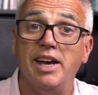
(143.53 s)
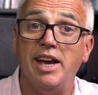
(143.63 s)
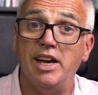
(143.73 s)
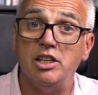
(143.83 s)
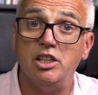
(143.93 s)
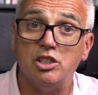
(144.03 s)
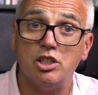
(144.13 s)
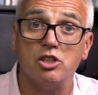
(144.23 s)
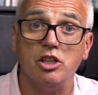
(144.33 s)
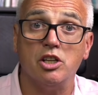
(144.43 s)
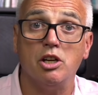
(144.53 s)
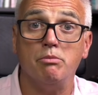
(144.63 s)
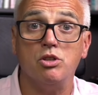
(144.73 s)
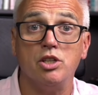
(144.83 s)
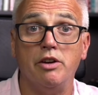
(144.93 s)
Any additional income
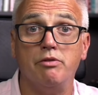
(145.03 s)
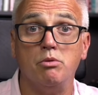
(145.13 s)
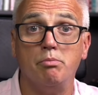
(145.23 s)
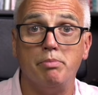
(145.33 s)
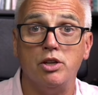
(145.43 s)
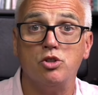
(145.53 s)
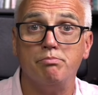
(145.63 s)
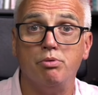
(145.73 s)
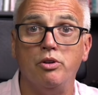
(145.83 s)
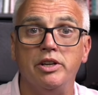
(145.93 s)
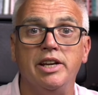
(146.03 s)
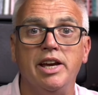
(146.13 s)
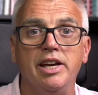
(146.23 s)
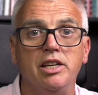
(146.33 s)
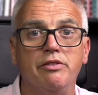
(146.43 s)
you take from your pension pot in
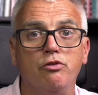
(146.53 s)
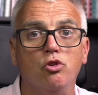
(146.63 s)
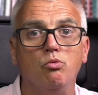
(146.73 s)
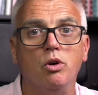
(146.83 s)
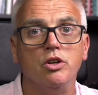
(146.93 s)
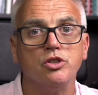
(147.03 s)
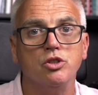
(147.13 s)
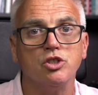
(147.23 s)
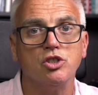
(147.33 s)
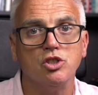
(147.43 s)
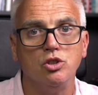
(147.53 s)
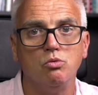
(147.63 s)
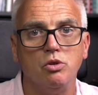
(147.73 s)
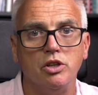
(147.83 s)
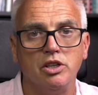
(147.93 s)
any form whilst you're still
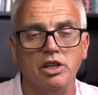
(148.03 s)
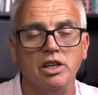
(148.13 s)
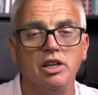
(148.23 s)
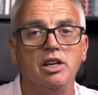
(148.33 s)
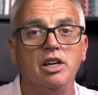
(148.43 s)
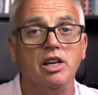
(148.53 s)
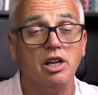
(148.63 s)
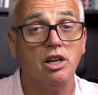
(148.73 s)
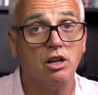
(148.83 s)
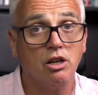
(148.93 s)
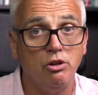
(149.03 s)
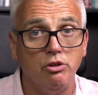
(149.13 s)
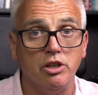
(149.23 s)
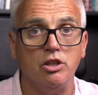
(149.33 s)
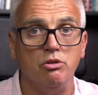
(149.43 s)
working,
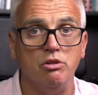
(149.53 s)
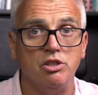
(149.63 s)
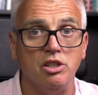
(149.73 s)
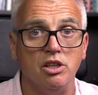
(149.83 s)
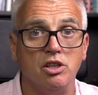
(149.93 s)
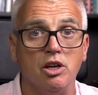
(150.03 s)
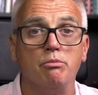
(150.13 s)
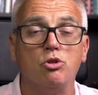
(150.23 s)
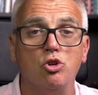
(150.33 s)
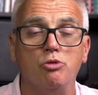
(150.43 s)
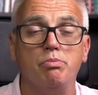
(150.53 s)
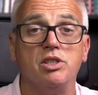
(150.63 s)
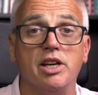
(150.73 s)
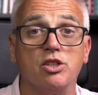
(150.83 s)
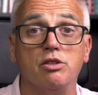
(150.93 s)
including annuity income, could be
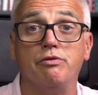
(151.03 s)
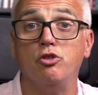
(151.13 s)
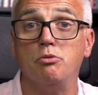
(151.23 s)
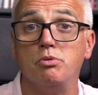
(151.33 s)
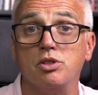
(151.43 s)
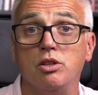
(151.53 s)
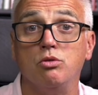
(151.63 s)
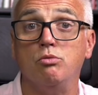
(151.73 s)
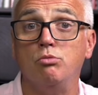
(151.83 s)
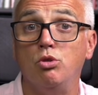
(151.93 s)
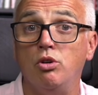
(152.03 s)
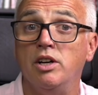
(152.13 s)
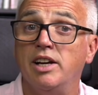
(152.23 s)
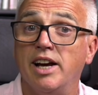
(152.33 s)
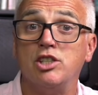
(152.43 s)
taxed at 40% or more,
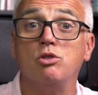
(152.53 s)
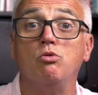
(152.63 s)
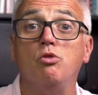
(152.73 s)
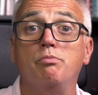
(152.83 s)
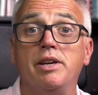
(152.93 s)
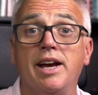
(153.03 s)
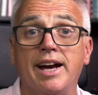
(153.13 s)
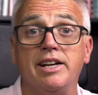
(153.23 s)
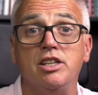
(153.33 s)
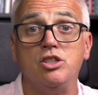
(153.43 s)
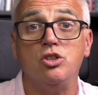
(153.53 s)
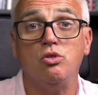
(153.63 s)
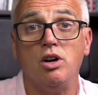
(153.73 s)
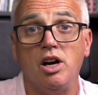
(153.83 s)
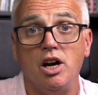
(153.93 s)
as it will be added to
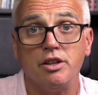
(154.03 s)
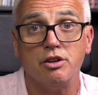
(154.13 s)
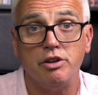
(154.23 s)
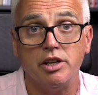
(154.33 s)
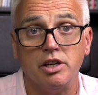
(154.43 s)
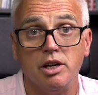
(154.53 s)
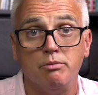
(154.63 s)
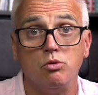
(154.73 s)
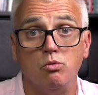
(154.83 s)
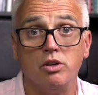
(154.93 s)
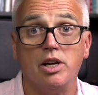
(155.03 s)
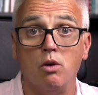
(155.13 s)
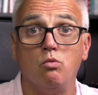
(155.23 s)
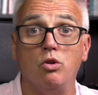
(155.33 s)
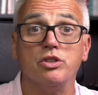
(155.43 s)
your other income to work
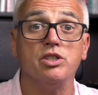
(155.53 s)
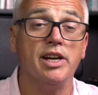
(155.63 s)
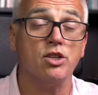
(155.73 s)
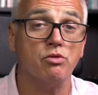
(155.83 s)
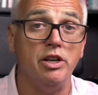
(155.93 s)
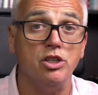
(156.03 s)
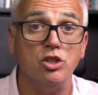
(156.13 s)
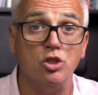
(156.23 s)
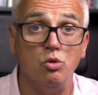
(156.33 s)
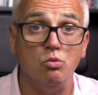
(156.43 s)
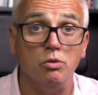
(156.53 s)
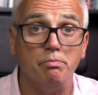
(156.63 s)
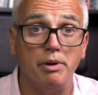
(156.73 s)
out what tax rate you will